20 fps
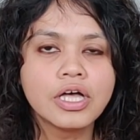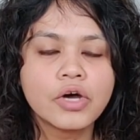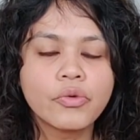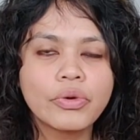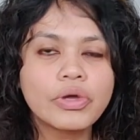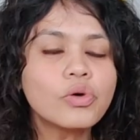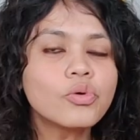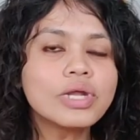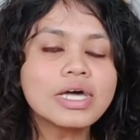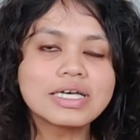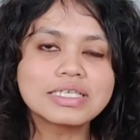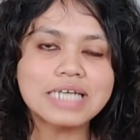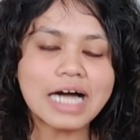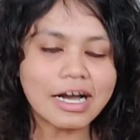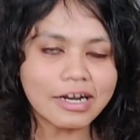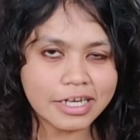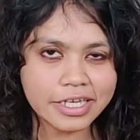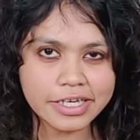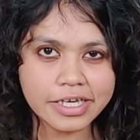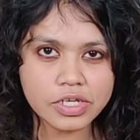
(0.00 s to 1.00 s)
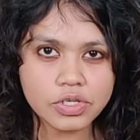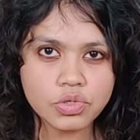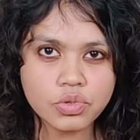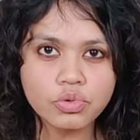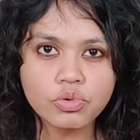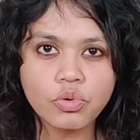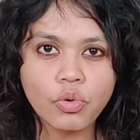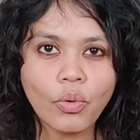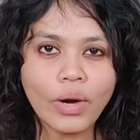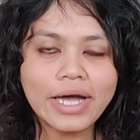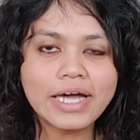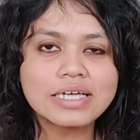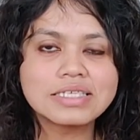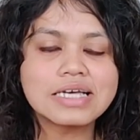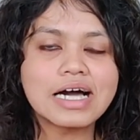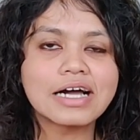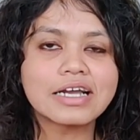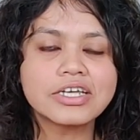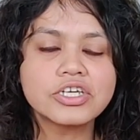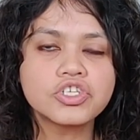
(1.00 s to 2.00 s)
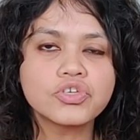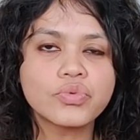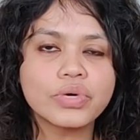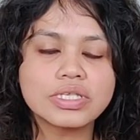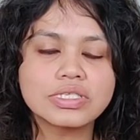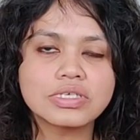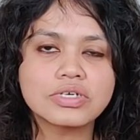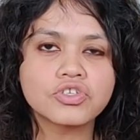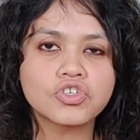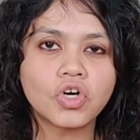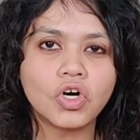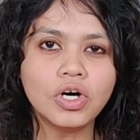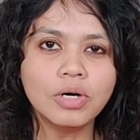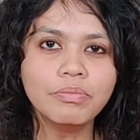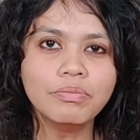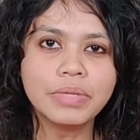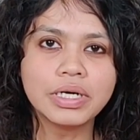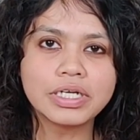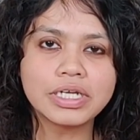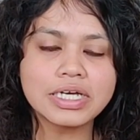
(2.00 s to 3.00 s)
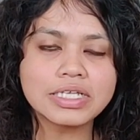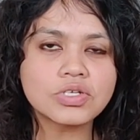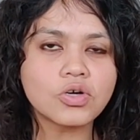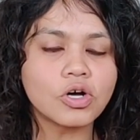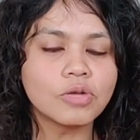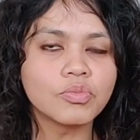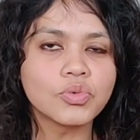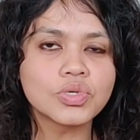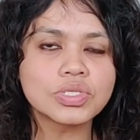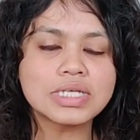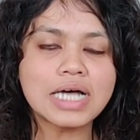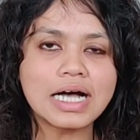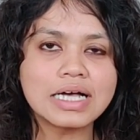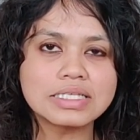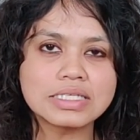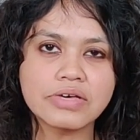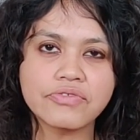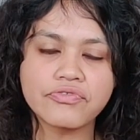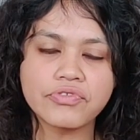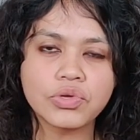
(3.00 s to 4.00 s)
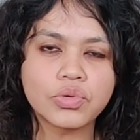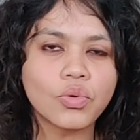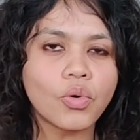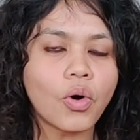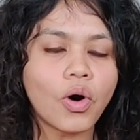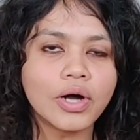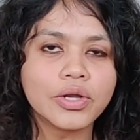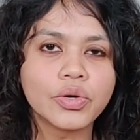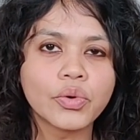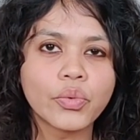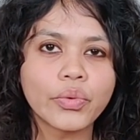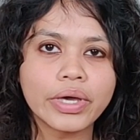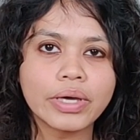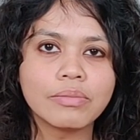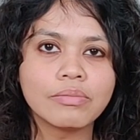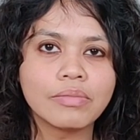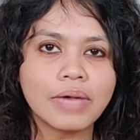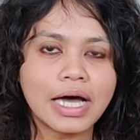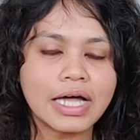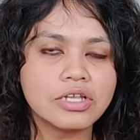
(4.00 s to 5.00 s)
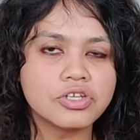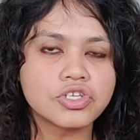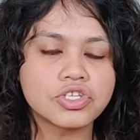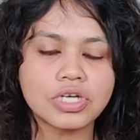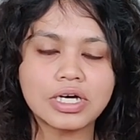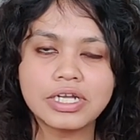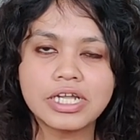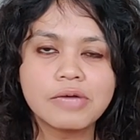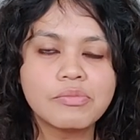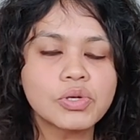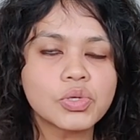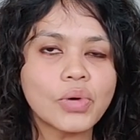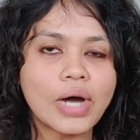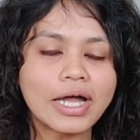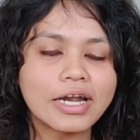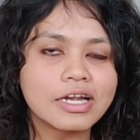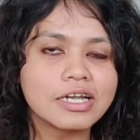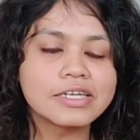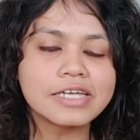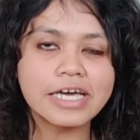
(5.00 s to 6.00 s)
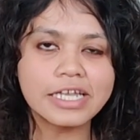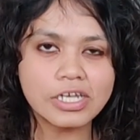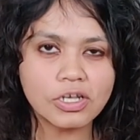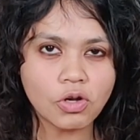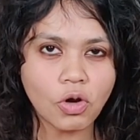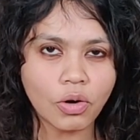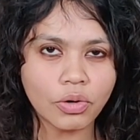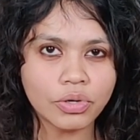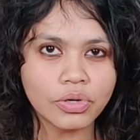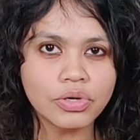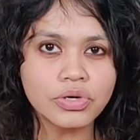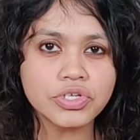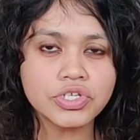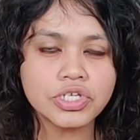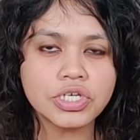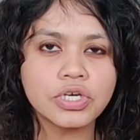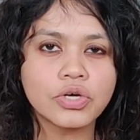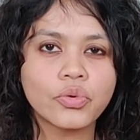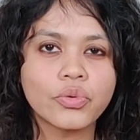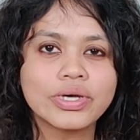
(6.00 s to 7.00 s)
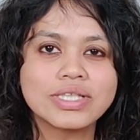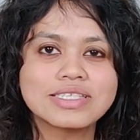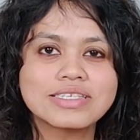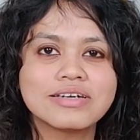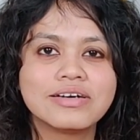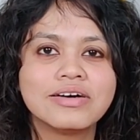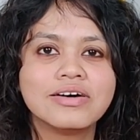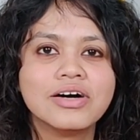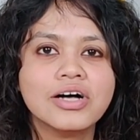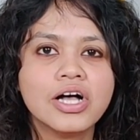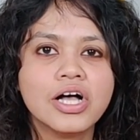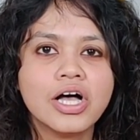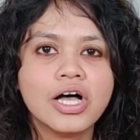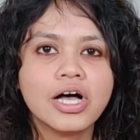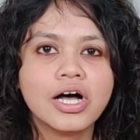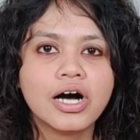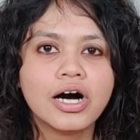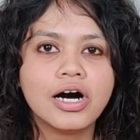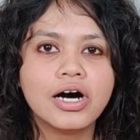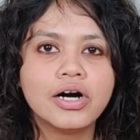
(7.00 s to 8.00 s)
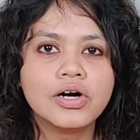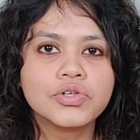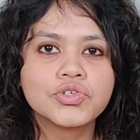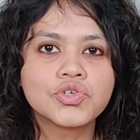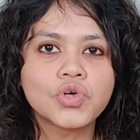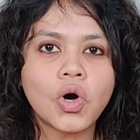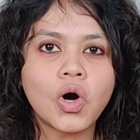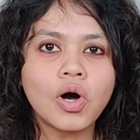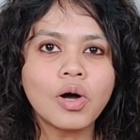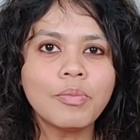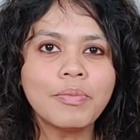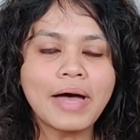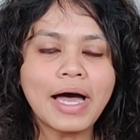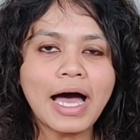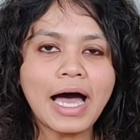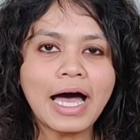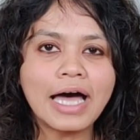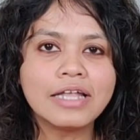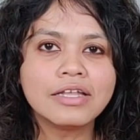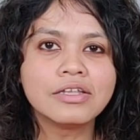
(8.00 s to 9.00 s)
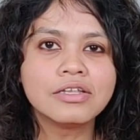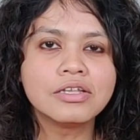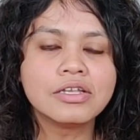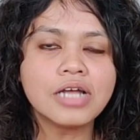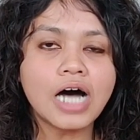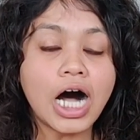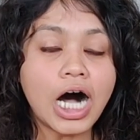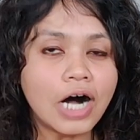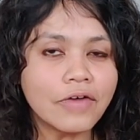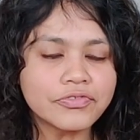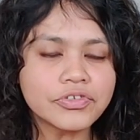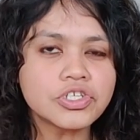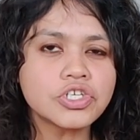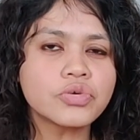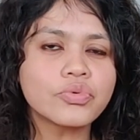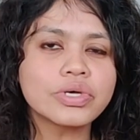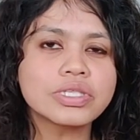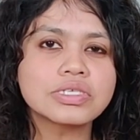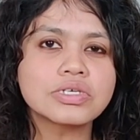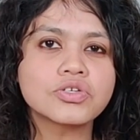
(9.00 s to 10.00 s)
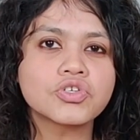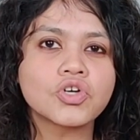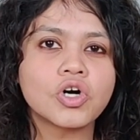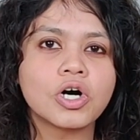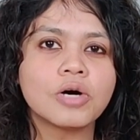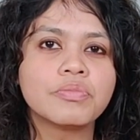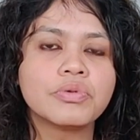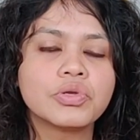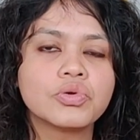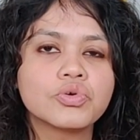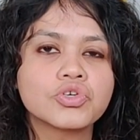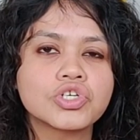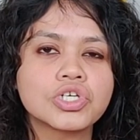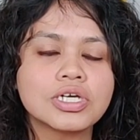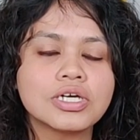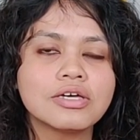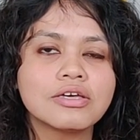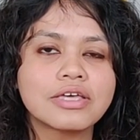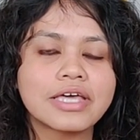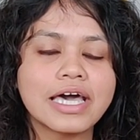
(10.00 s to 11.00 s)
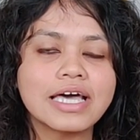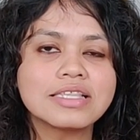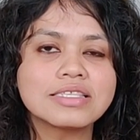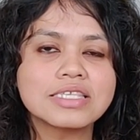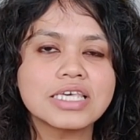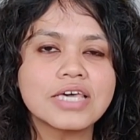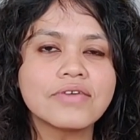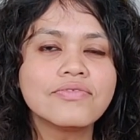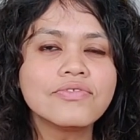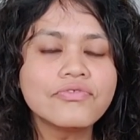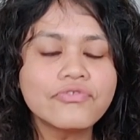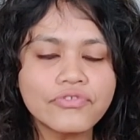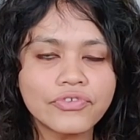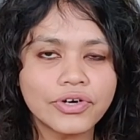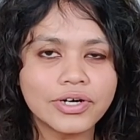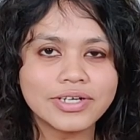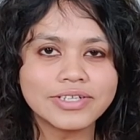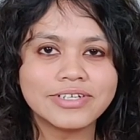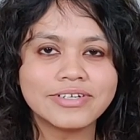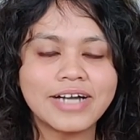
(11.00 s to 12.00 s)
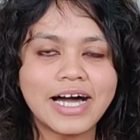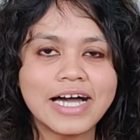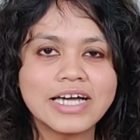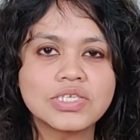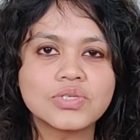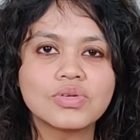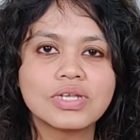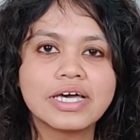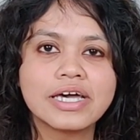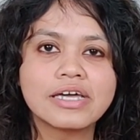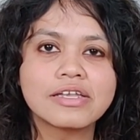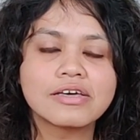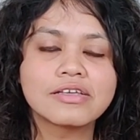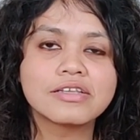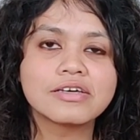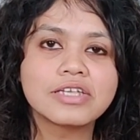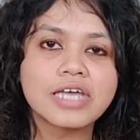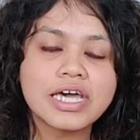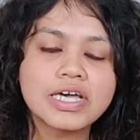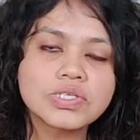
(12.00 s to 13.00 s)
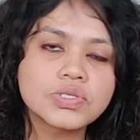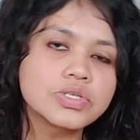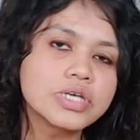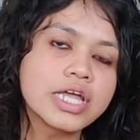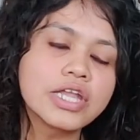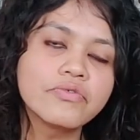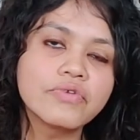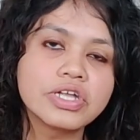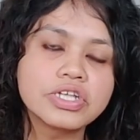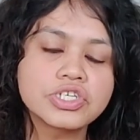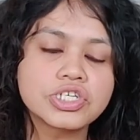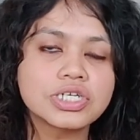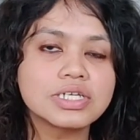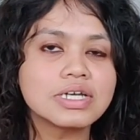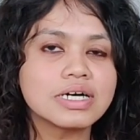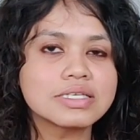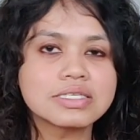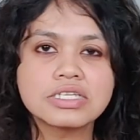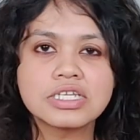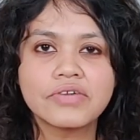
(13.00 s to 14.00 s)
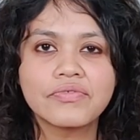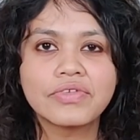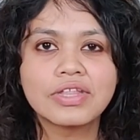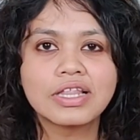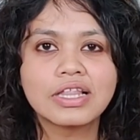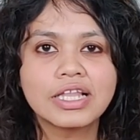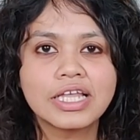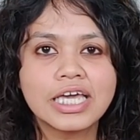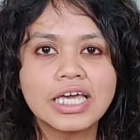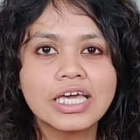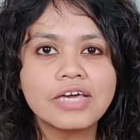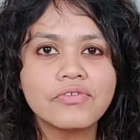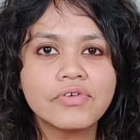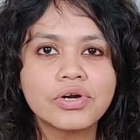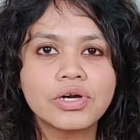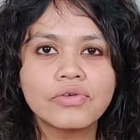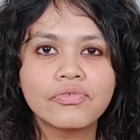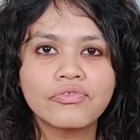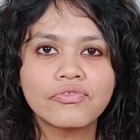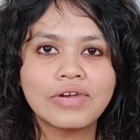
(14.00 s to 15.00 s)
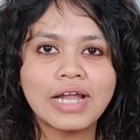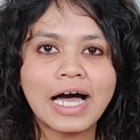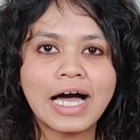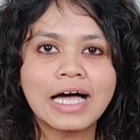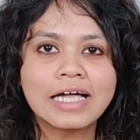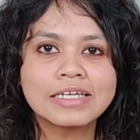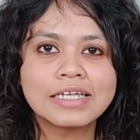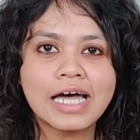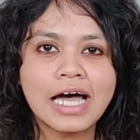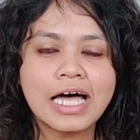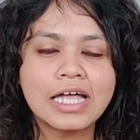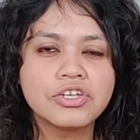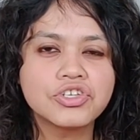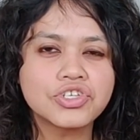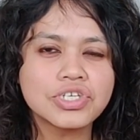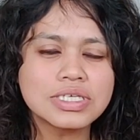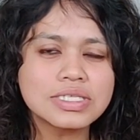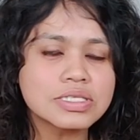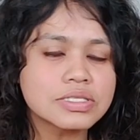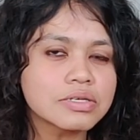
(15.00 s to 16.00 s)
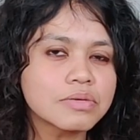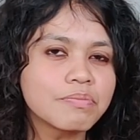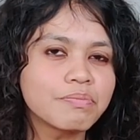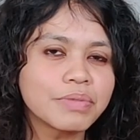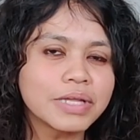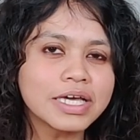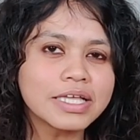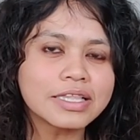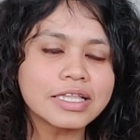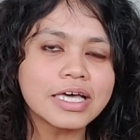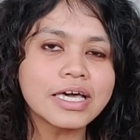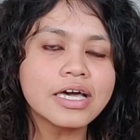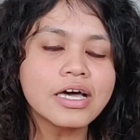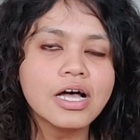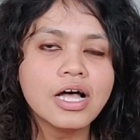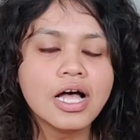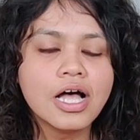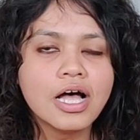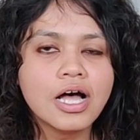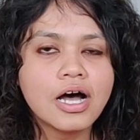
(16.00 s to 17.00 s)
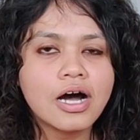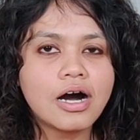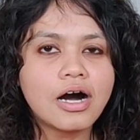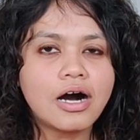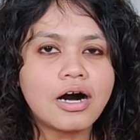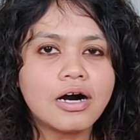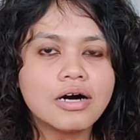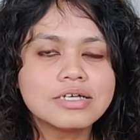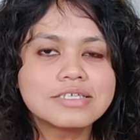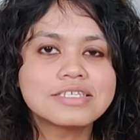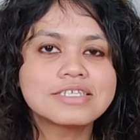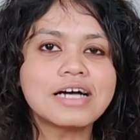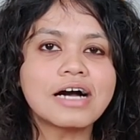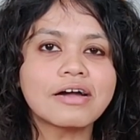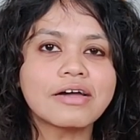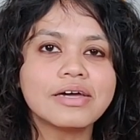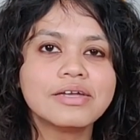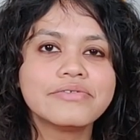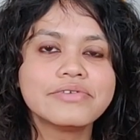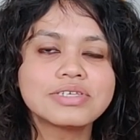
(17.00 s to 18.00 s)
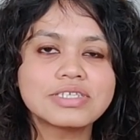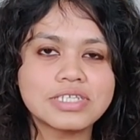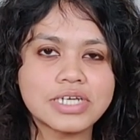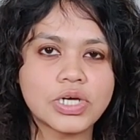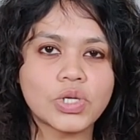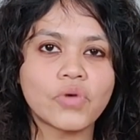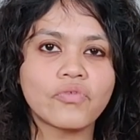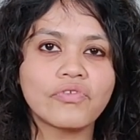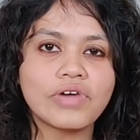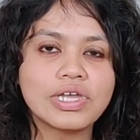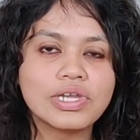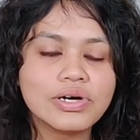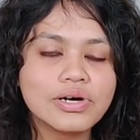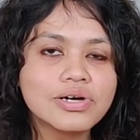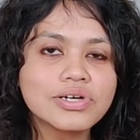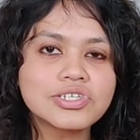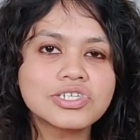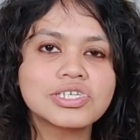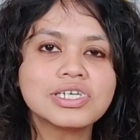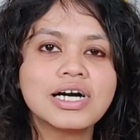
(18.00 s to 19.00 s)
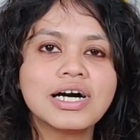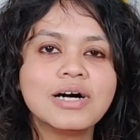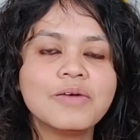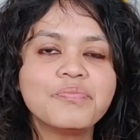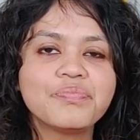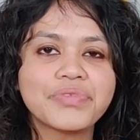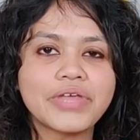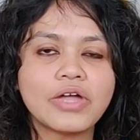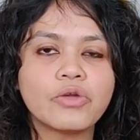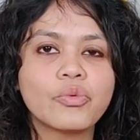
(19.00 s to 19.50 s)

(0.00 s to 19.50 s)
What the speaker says: We don't exactly get to know why exactly she quits her job, but it's almost as if, on a whim and unable to handle it any longer, she quits her job. And after she quits her job, she gets even further isolated. The days on end when she doesn't even leave her flat and she's completely stuck in a state of inertia.